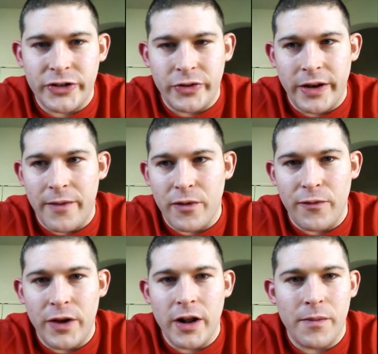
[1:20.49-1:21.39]
you can have your
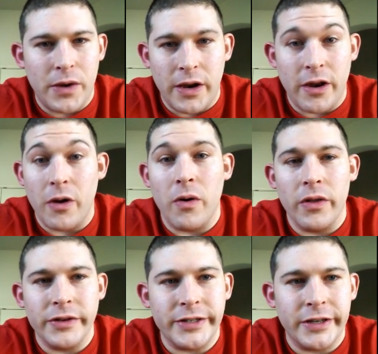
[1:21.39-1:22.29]
feet up. You need to know all
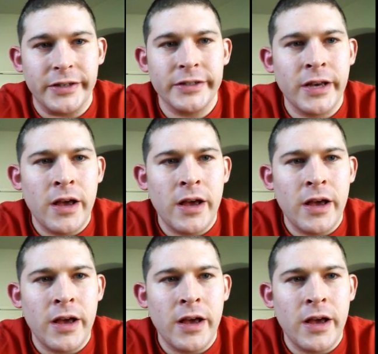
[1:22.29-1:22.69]
those things.